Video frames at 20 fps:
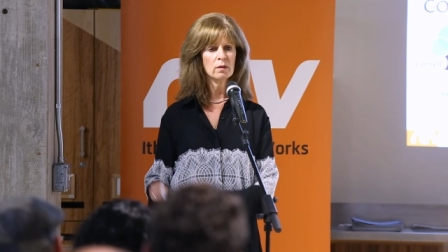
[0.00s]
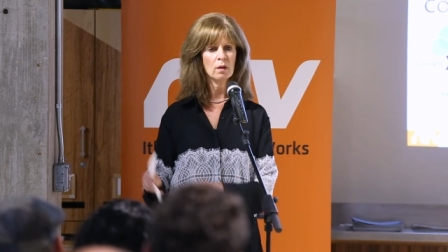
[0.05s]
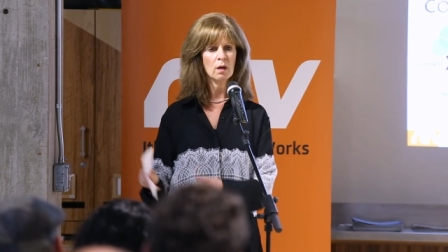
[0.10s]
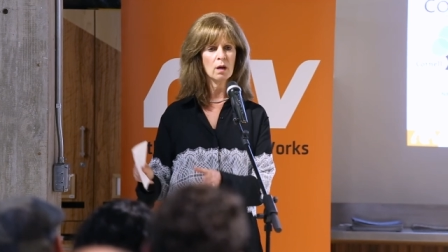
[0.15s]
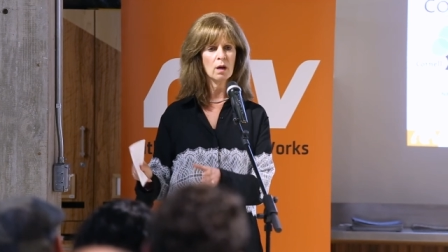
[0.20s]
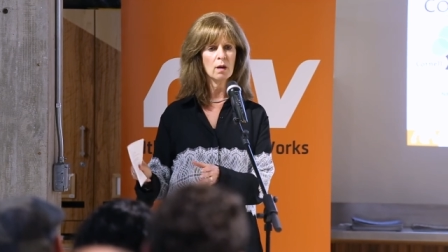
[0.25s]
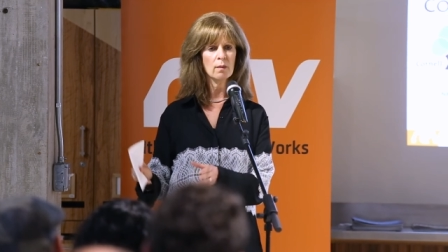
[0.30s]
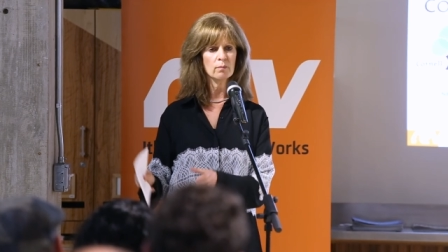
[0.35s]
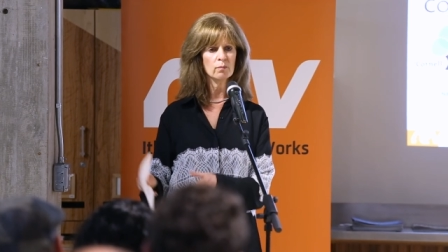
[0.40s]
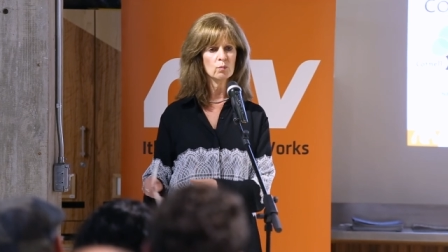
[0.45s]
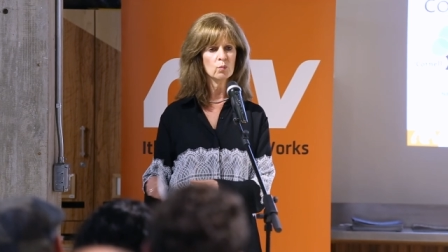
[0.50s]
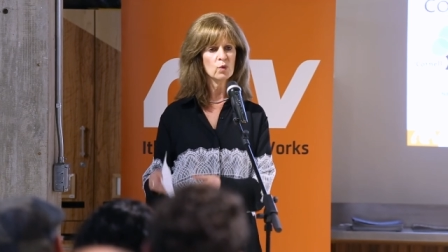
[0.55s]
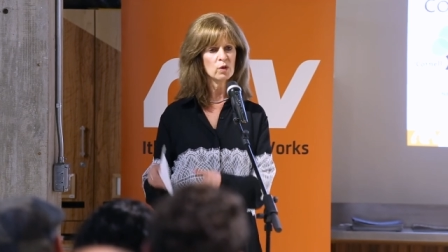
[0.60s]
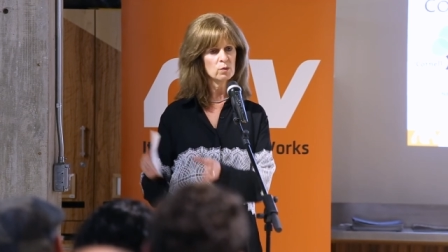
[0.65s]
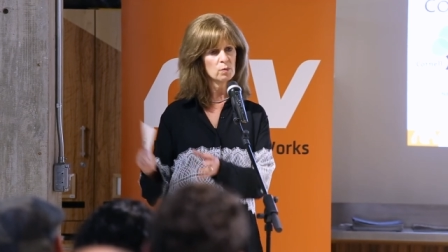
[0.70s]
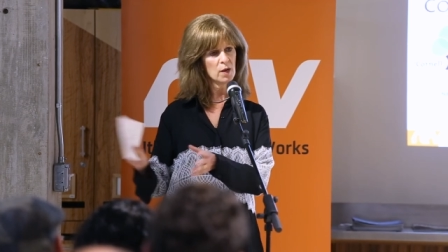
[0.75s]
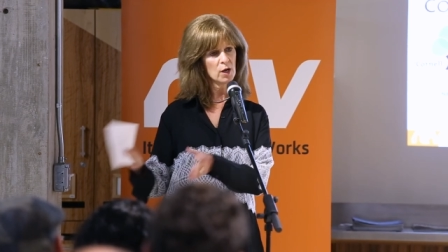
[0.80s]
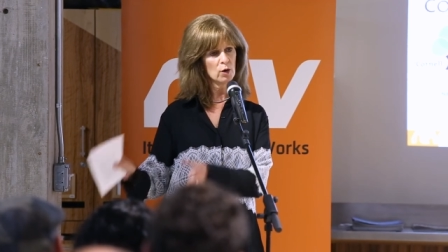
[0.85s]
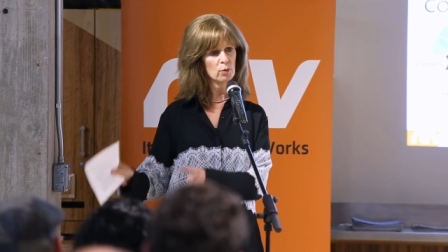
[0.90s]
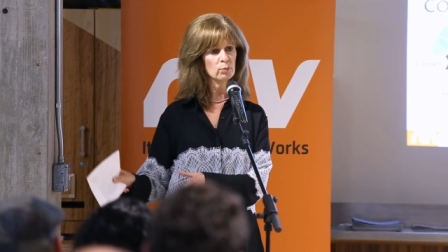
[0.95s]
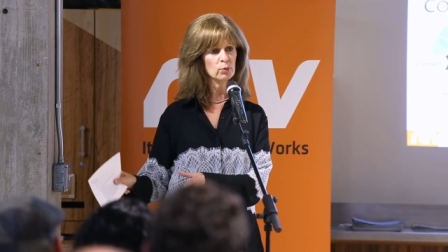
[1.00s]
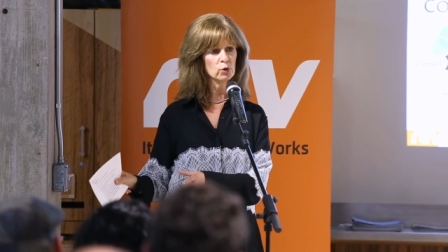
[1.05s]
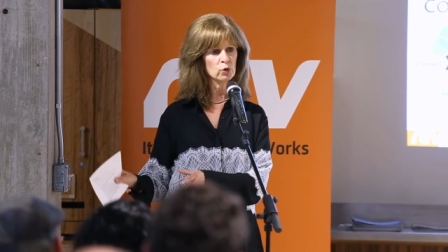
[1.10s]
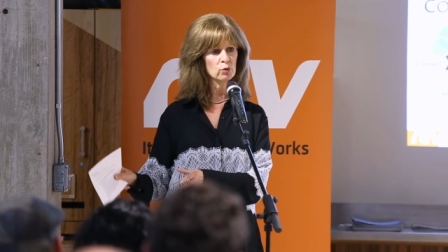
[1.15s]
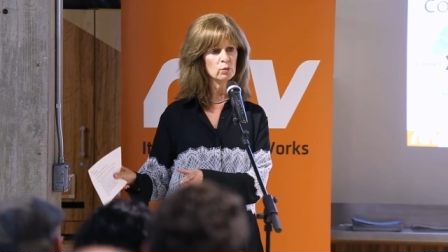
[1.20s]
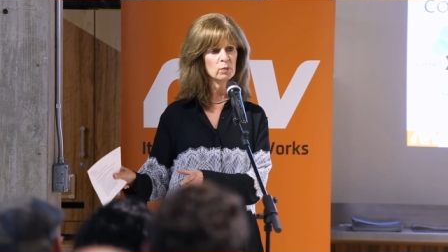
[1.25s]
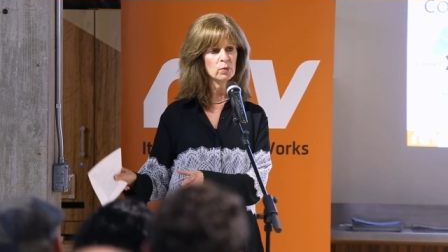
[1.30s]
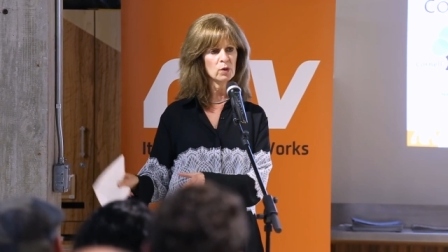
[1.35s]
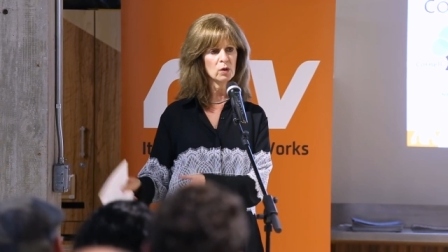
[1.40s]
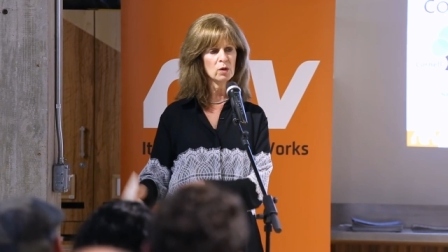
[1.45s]
um, with Mayor
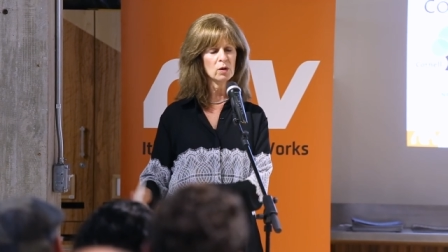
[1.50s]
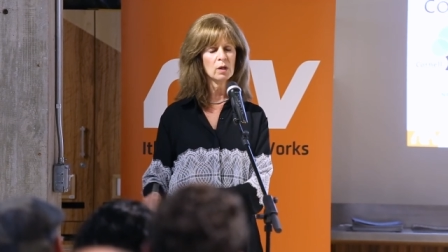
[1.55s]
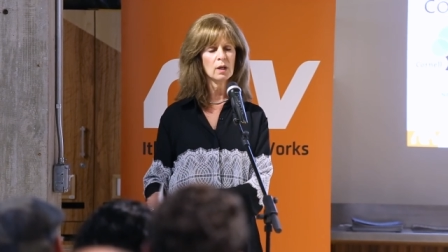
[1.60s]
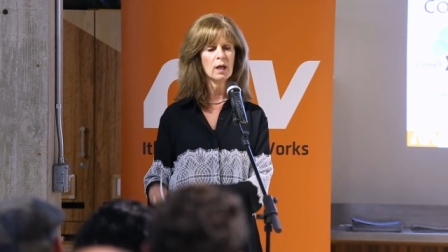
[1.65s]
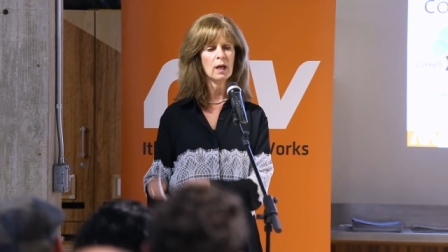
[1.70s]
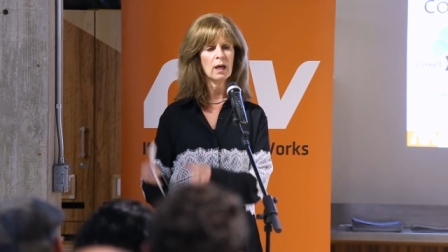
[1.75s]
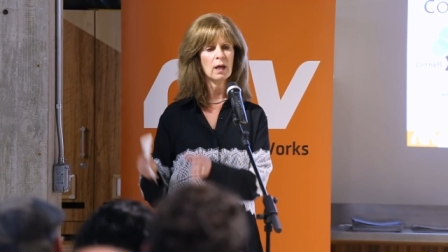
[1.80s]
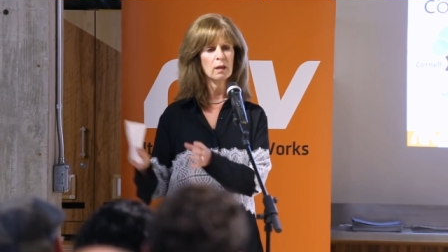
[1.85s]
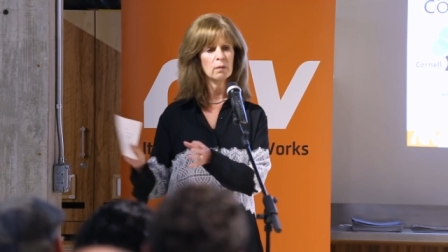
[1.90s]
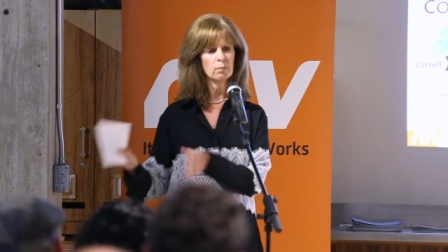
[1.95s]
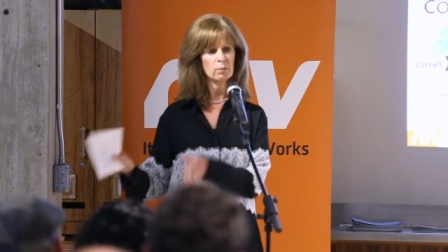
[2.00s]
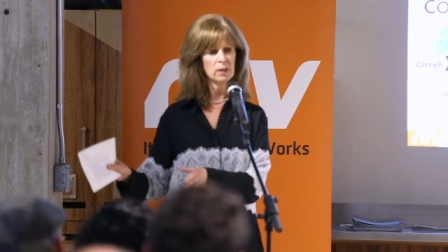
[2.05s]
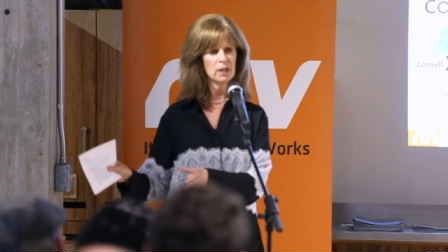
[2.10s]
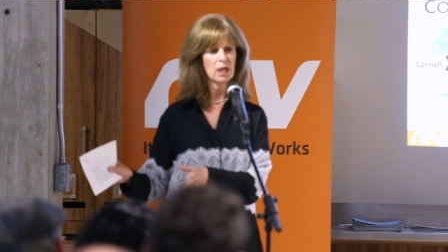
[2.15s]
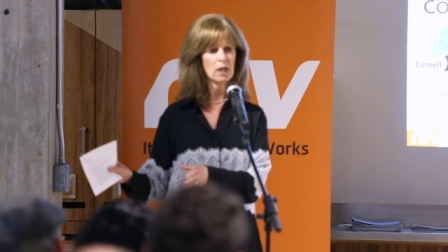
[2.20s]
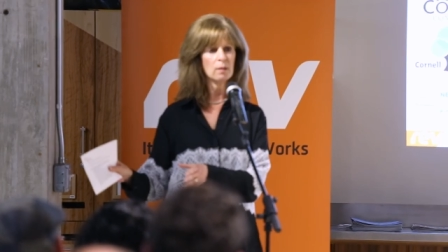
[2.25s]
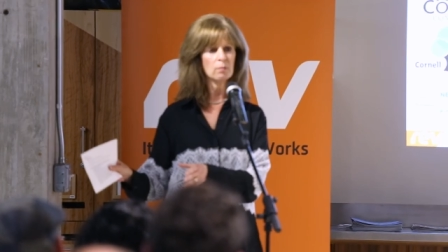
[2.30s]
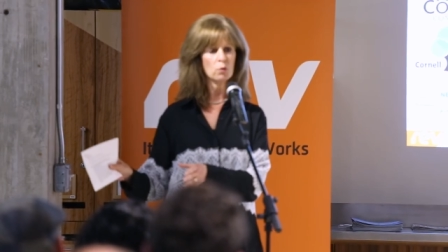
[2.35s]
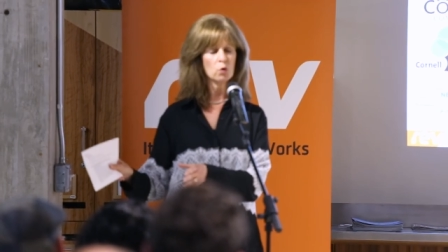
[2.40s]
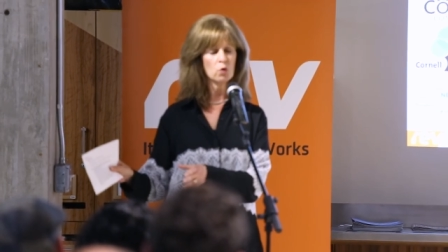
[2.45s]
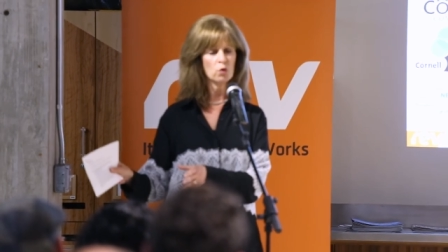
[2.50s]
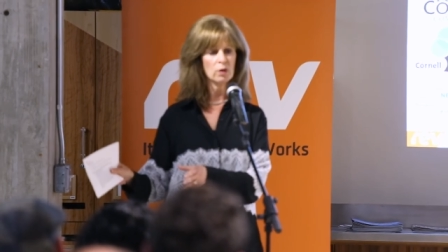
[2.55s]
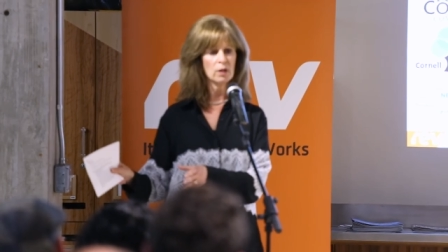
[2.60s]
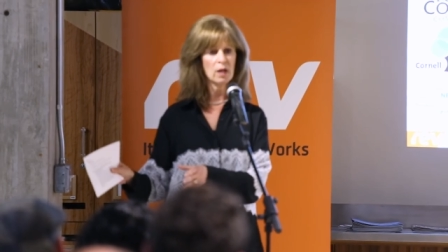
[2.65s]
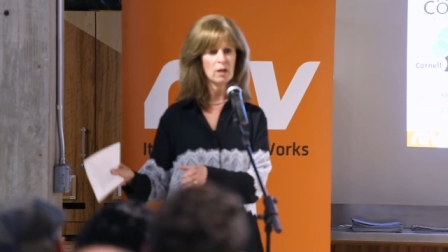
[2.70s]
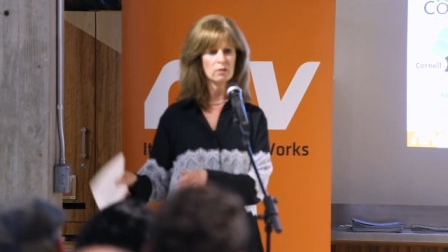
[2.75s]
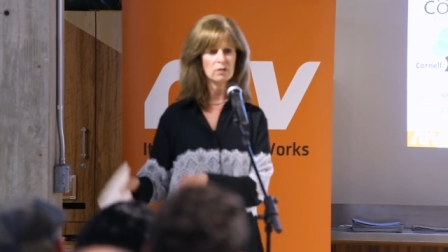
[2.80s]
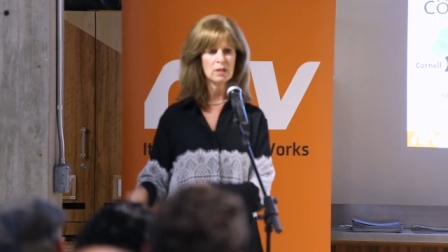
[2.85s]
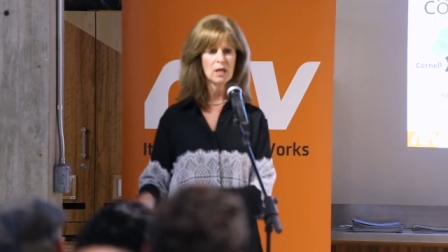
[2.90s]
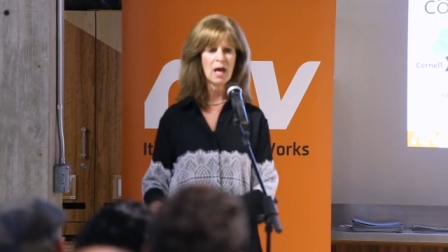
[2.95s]
Bloomberg. It became
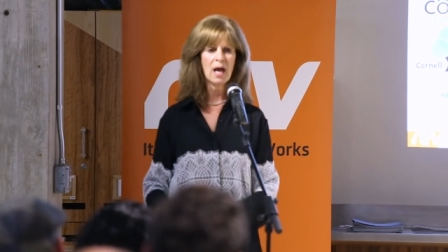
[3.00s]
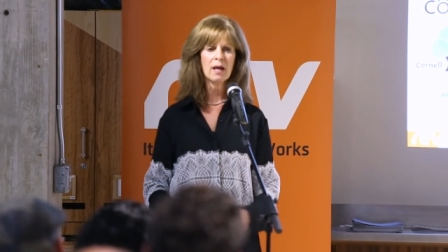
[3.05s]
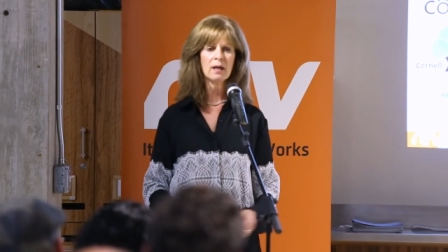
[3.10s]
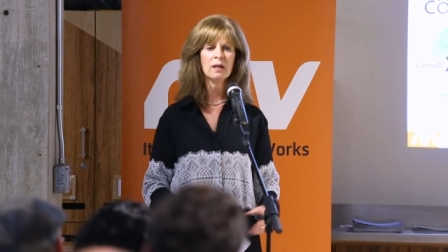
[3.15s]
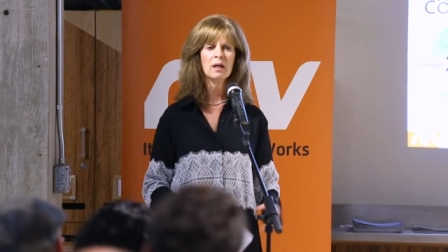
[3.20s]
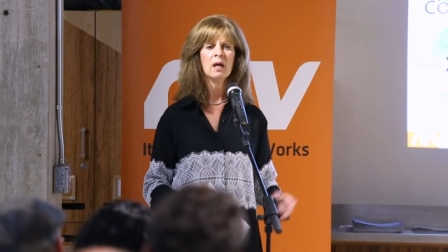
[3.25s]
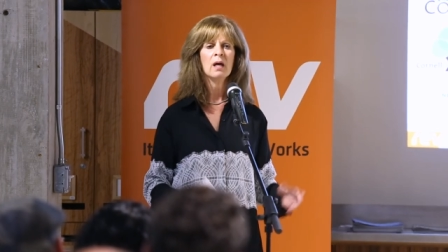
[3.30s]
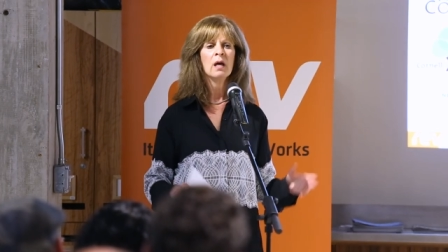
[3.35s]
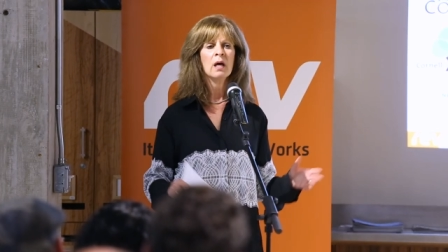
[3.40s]
Cornell Tech.